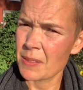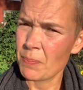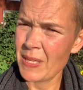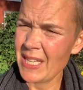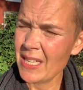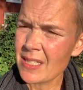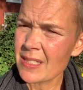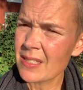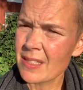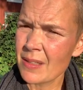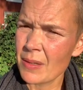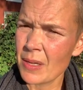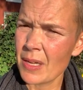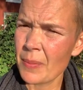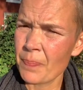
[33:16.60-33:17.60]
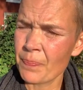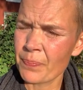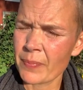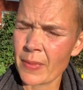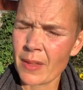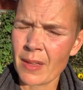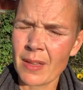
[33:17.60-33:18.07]
peas,
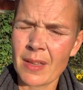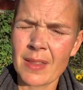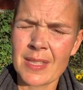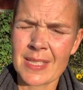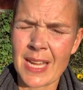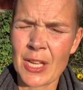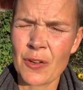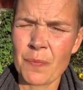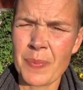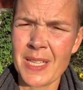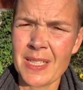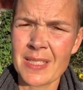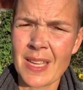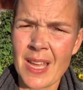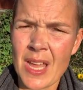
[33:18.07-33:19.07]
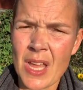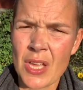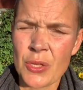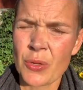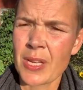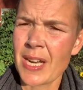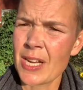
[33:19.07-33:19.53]
this kind of peas,
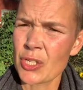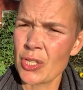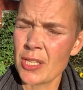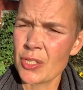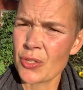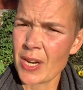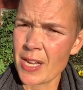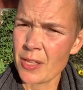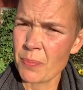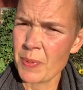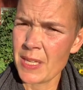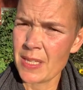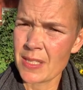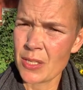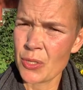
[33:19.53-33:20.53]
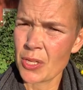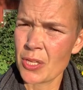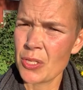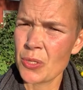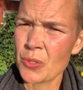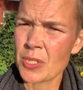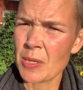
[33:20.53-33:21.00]
you can actually dry the peas and you
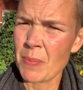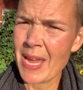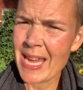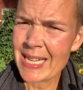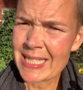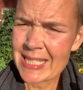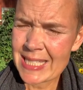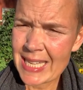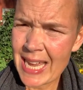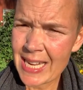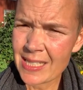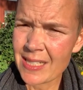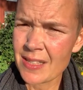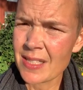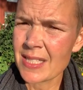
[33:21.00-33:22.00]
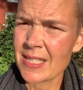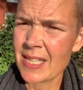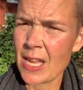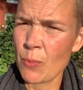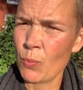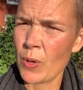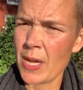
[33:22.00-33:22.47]
can use them exactly the
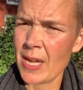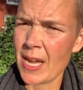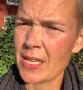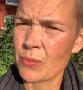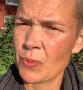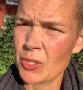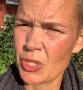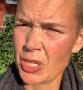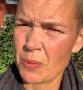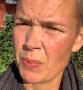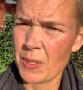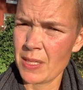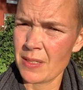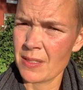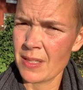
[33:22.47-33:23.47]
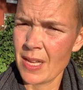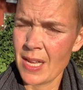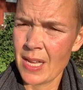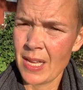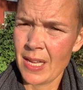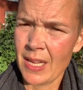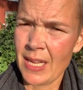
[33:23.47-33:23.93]
same way as with chickpeas,
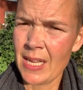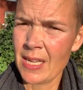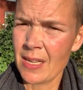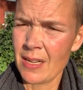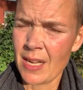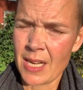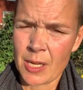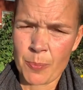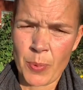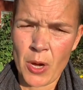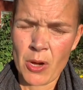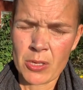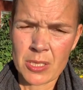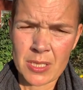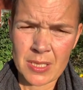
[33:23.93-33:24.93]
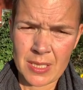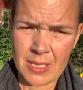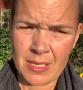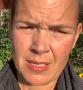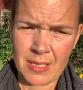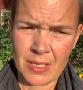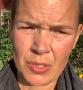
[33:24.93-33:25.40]
in like pots
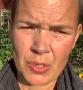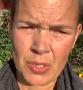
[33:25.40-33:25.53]
and